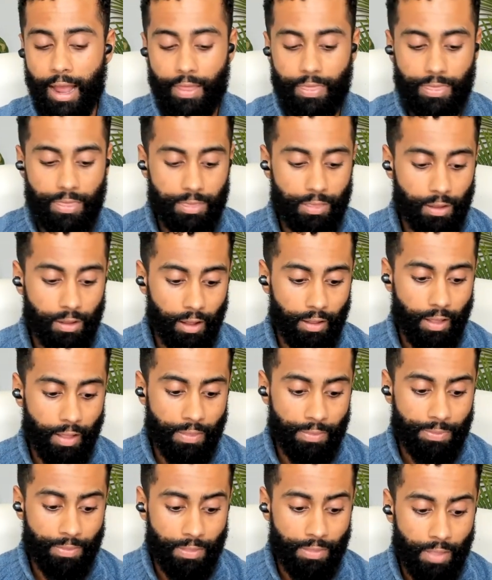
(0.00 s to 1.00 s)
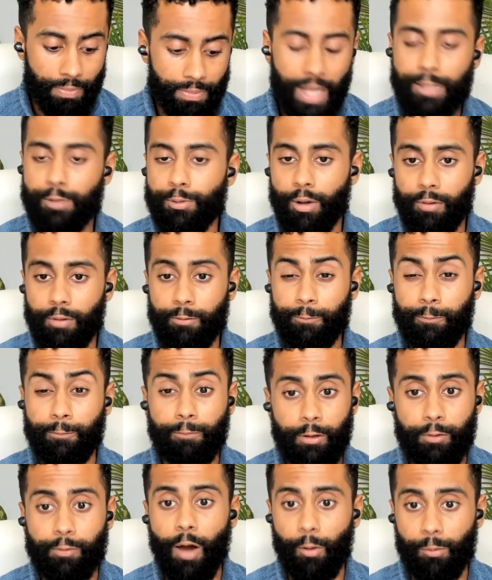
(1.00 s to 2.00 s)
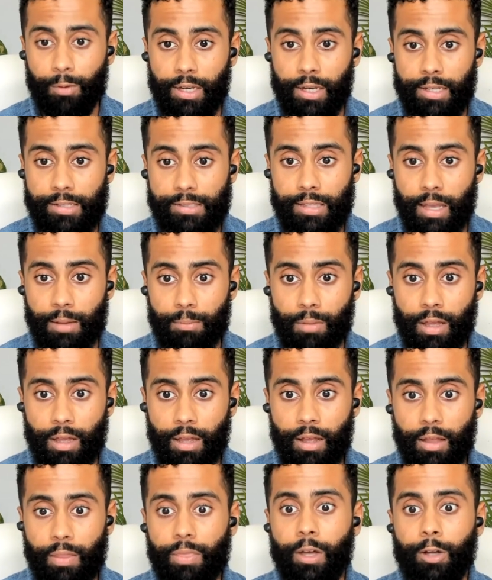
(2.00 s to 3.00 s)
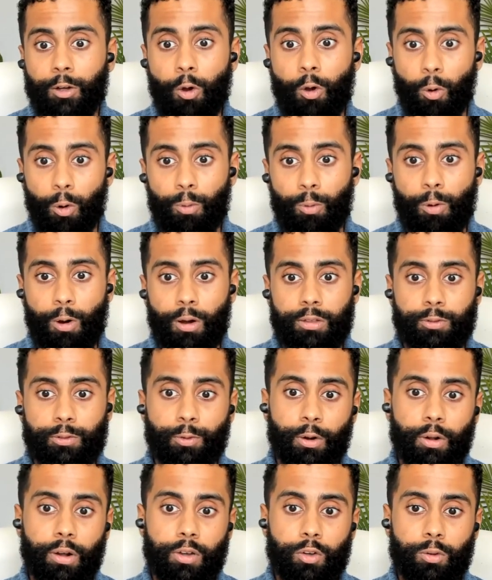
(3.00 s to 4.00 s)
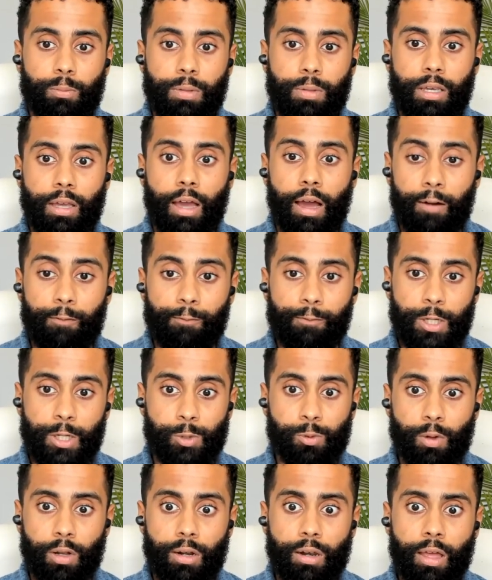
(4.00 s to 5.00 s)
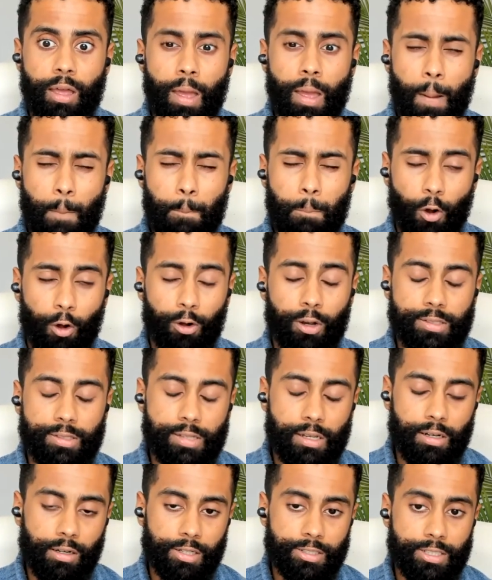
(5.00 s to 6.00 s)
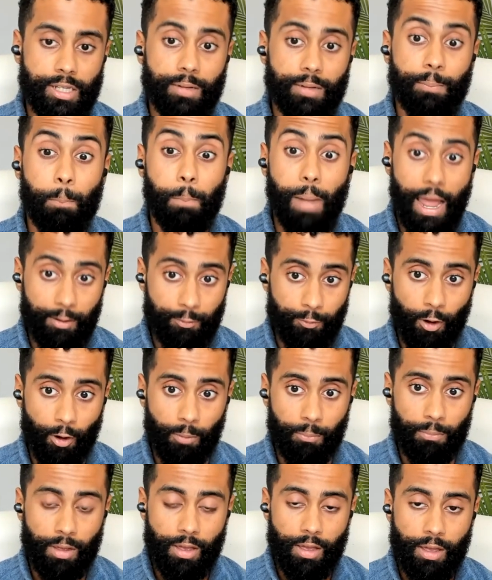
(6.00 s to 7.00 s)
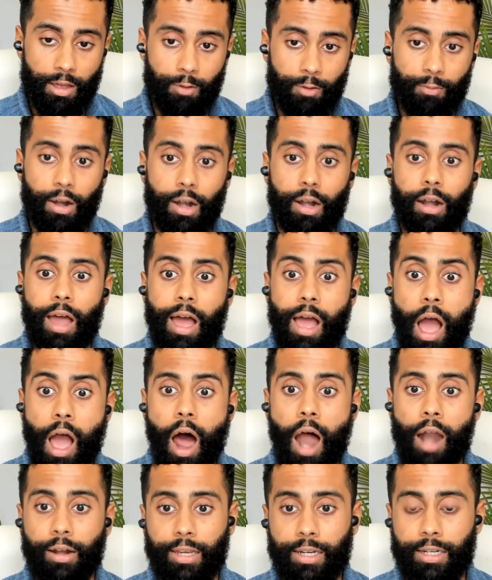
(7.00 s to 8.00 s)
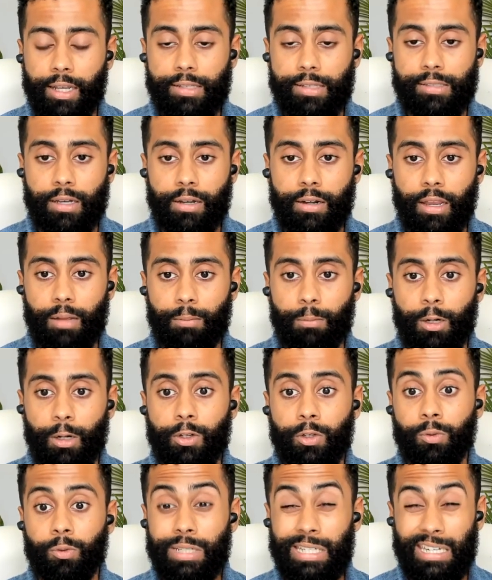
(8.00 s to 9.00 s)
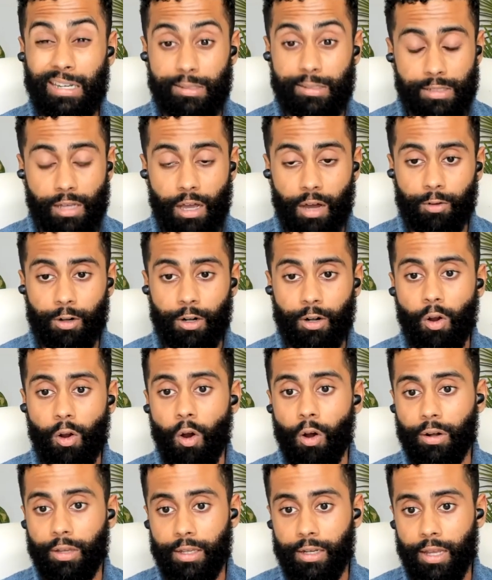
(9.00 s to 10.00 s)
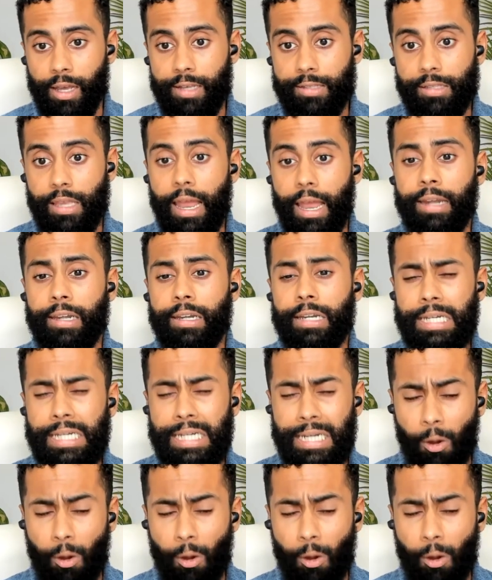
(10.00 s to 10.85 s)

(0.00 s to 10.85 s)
And that's where we founded Acelab. The goal was for it to be a visual product selection platform where architects are able to discover, organize, and